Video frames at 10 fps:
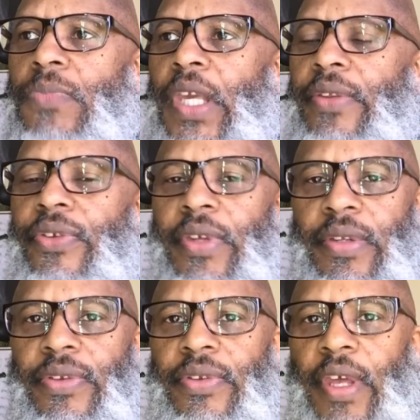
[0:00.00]

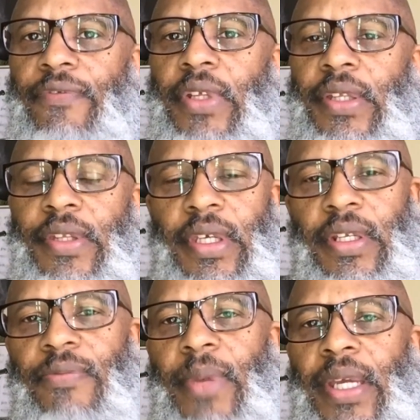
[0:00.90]
it's definitely at the
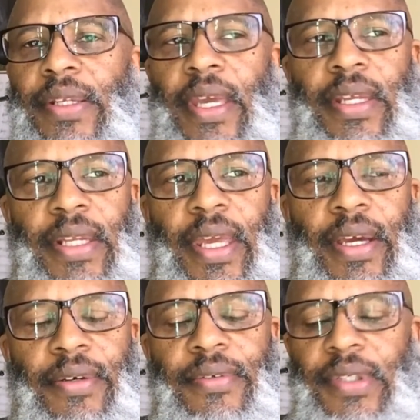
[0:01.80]
end of my day
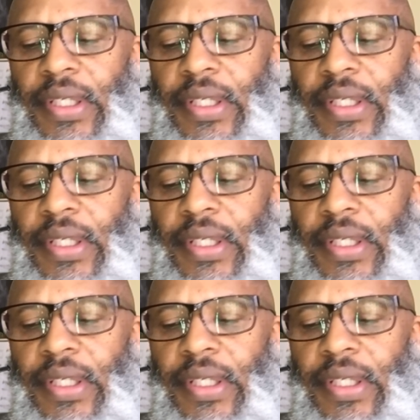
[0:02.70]
now.